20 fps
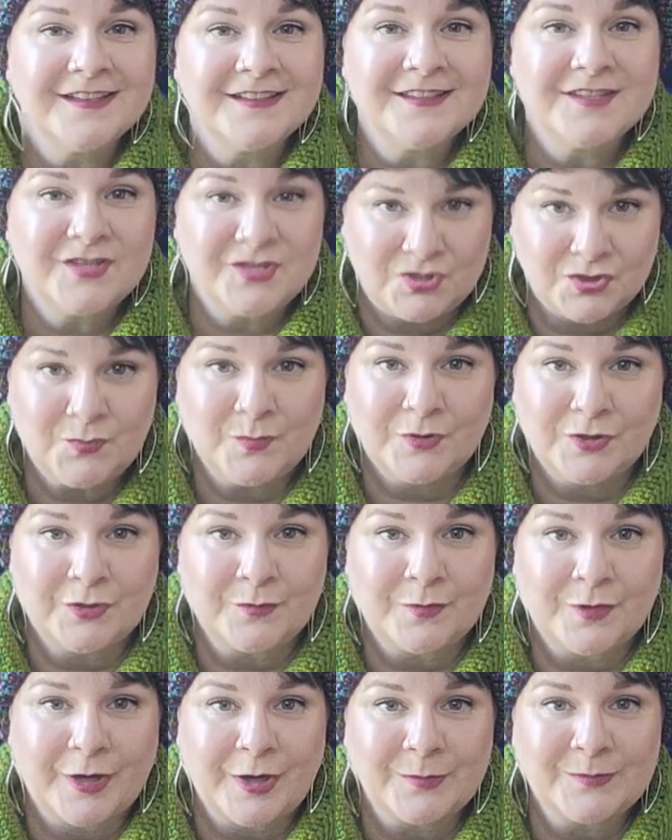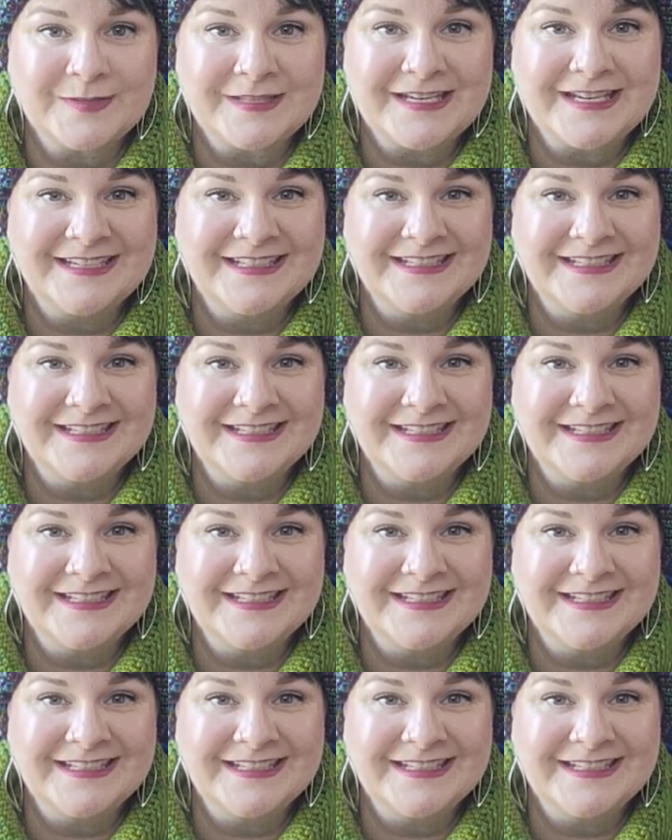Super duper cozy.